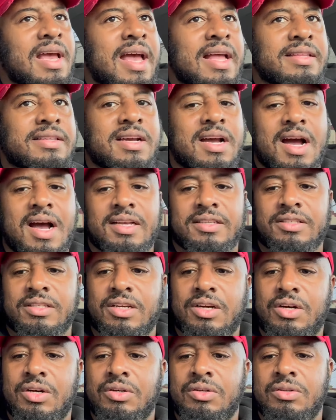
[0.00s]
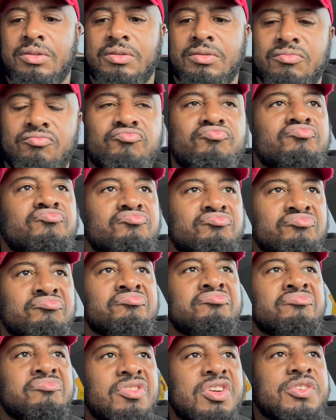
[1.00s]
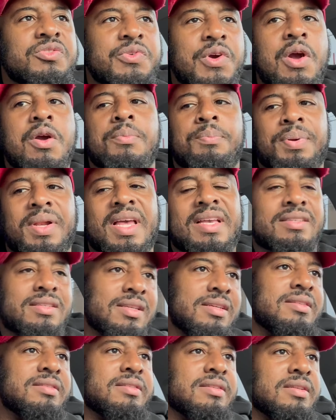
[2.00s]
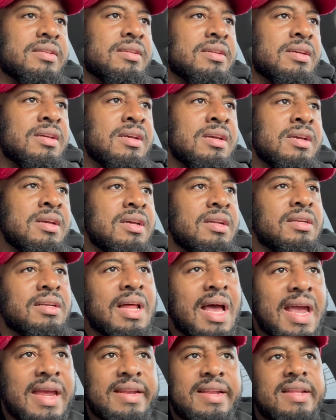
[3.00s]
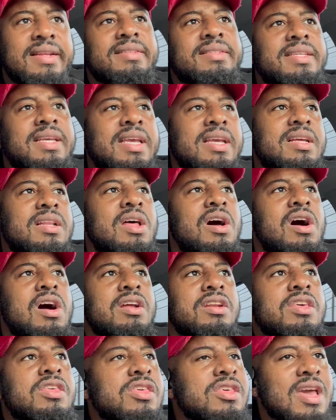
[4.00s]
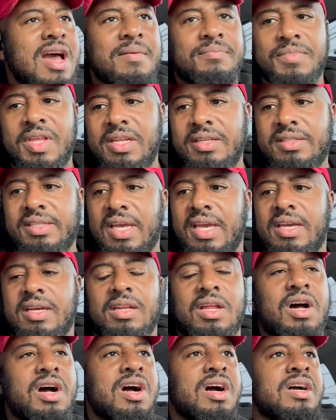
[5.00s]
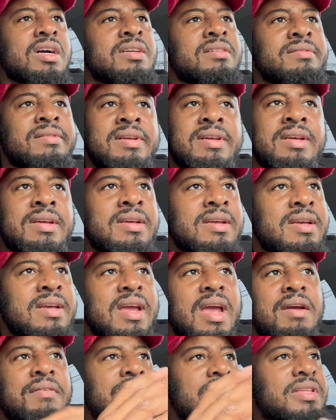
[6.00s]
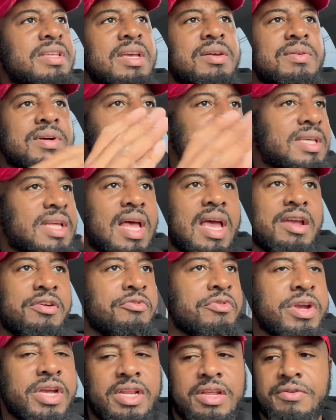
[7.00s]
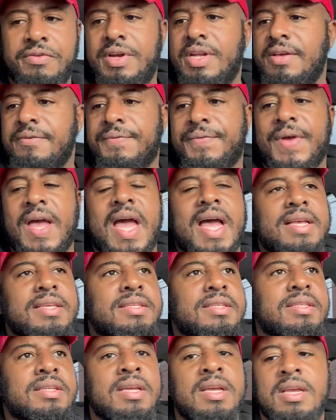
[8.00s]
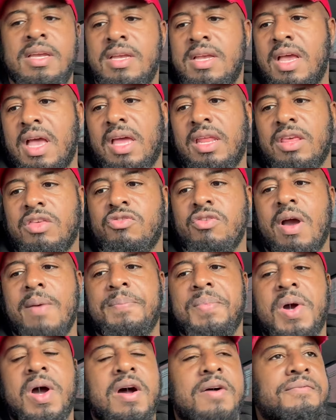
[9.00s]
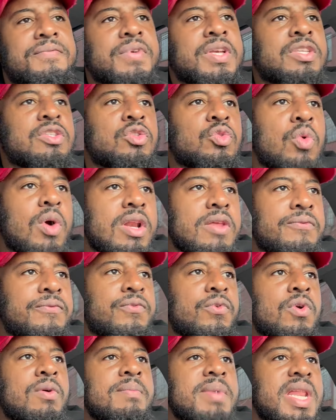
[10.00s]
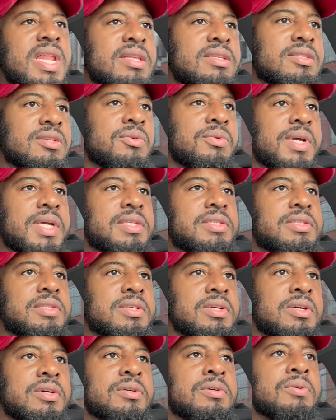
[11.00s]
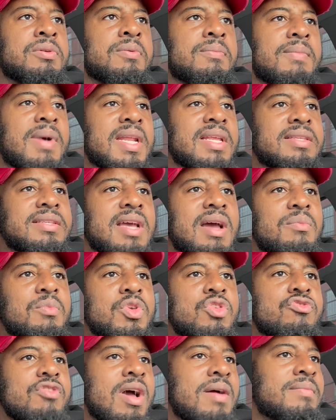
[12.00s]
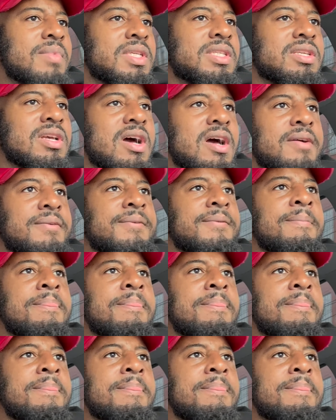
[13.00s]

at Costco was very pleasant line didn't take long the shop didn't take long everything was like really really fast and the drop off is 24 minutes away so by the time we drop this off